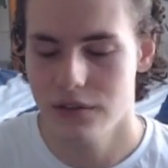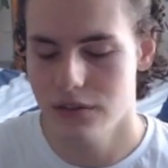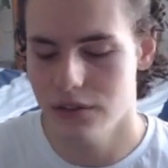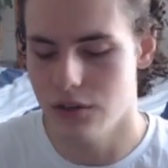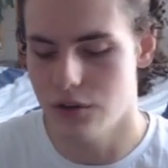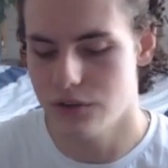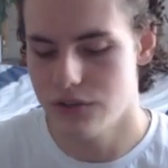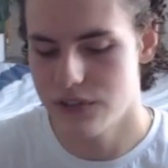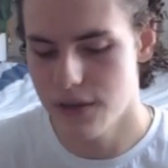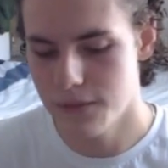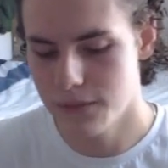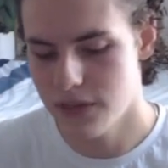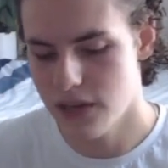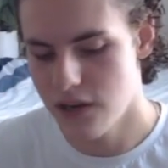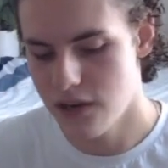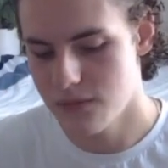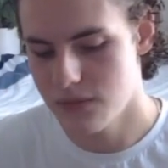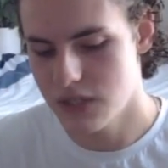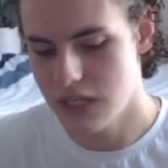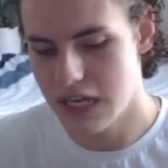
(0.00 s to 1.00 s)
You know,
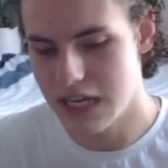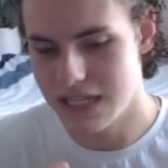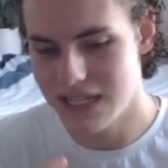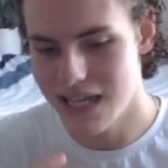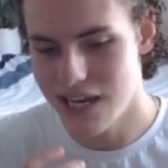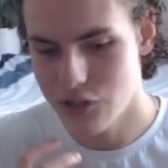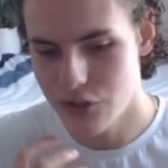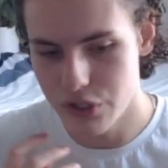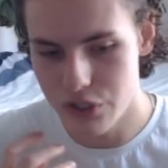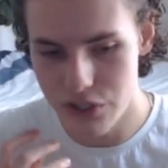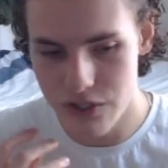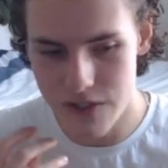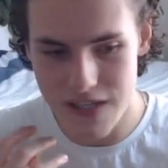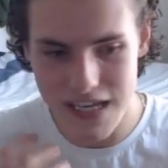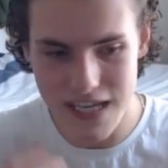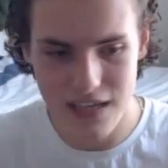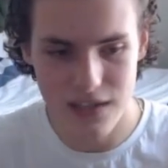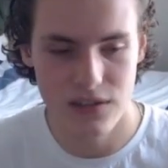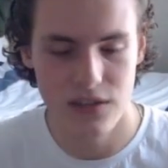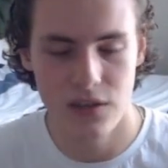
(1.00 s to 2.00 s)
sometimes it's actually just
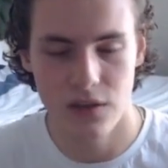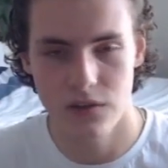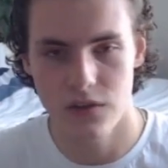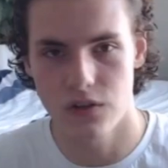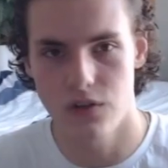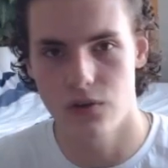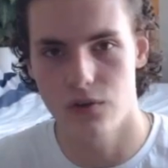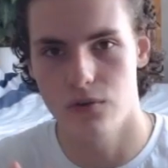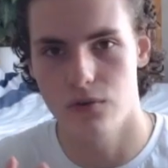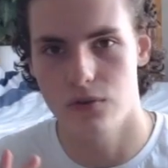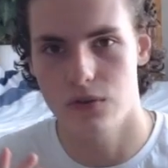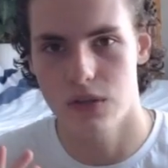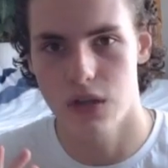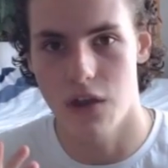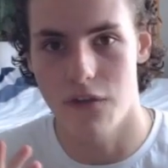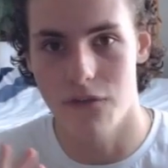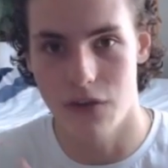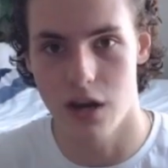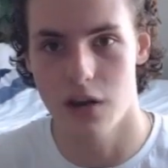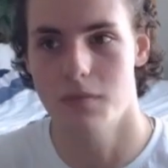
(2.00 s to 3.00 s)
easier to use a
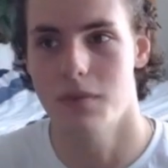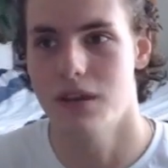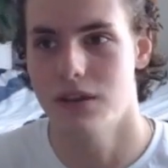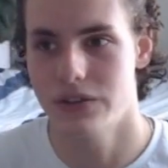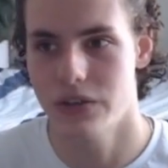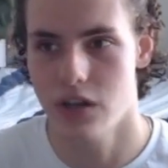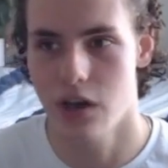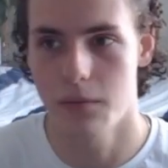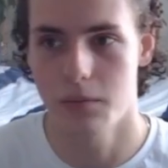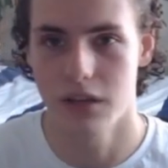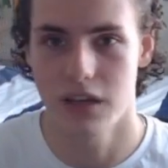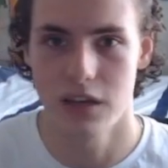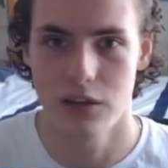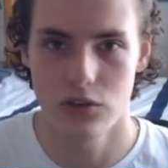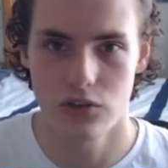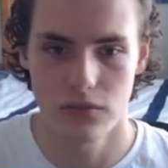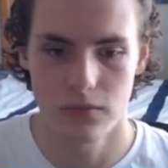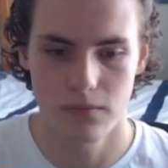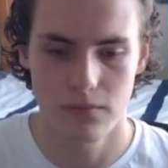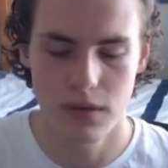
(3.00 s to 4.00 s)
very basic
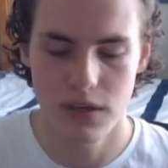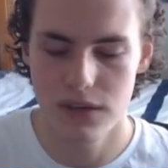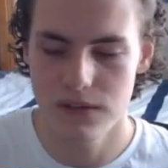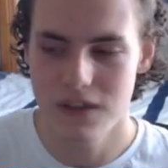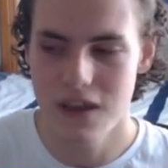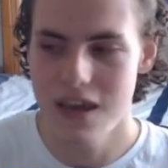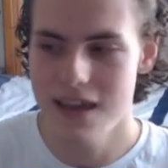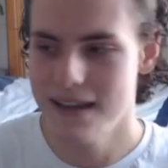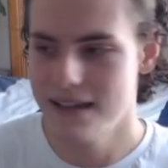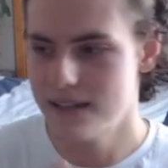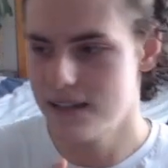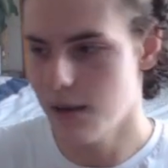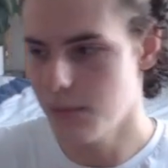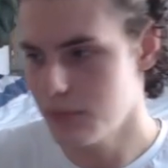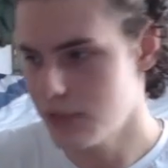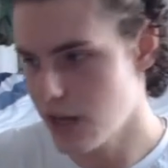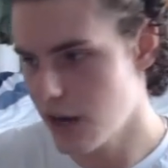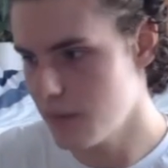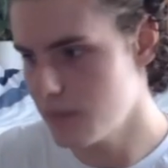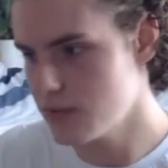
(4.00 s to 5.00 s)
application because
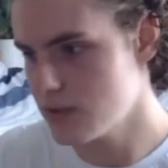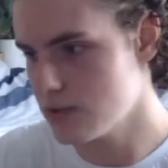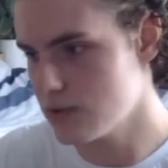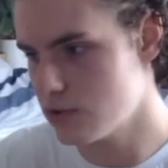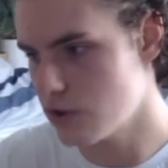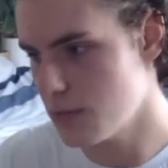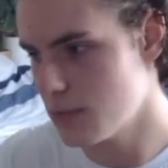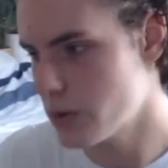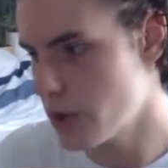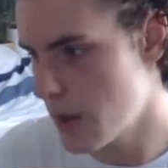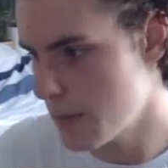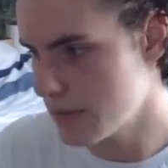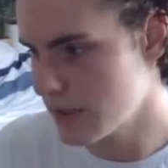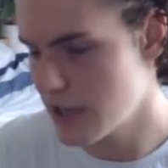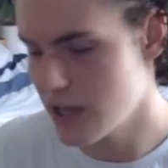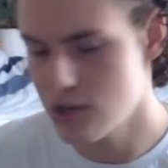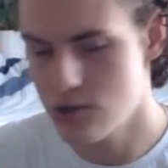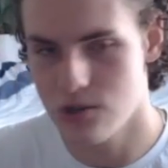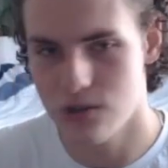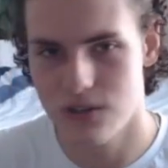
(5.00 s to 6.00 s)
sometimes terminal
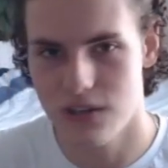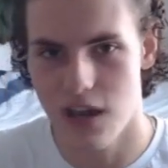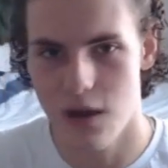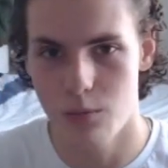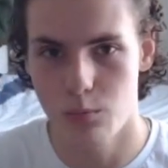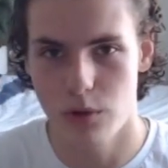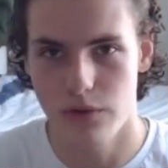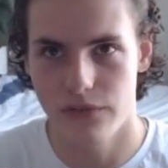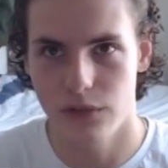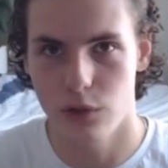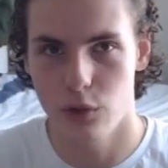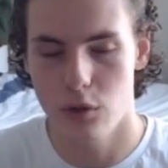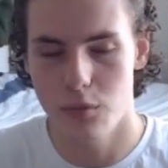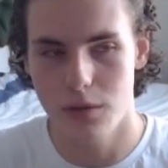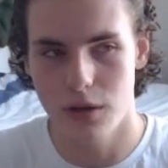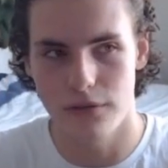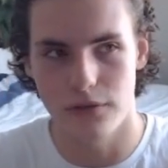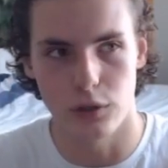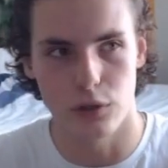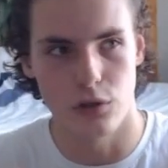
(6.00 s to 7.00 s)
applications come with a little bit
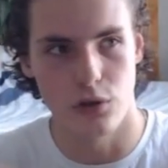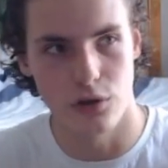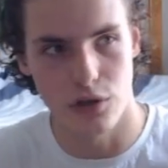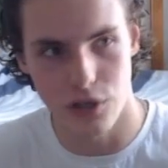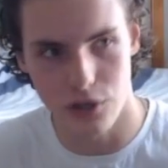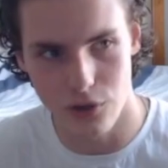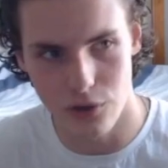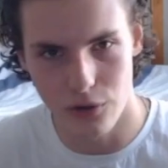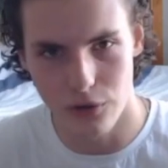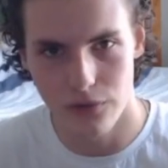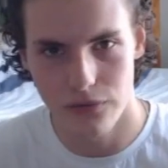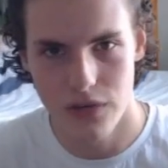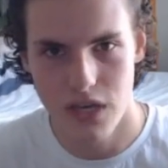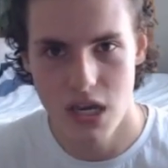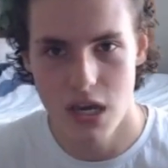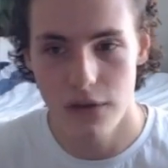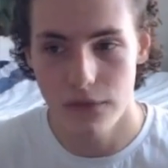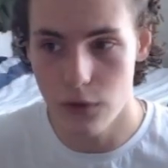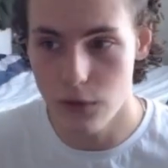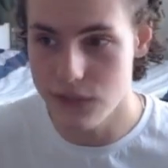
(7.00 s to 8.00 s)
of a learning curve.
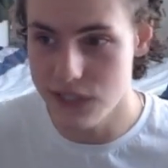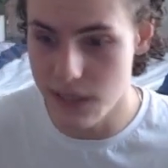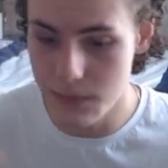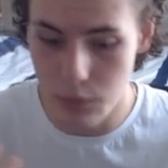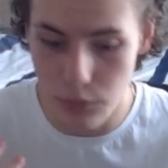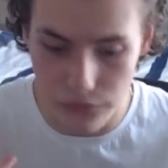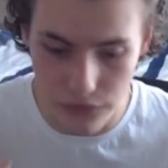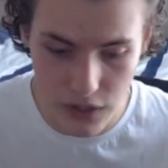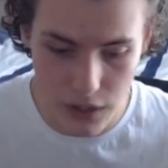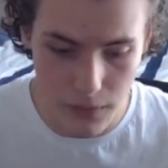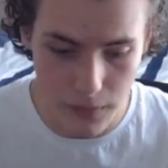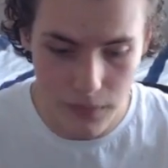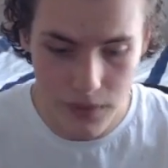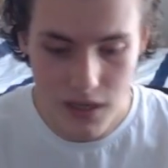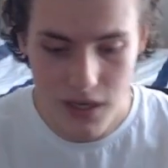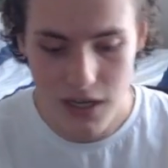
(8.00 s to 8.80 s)
For example, Vim.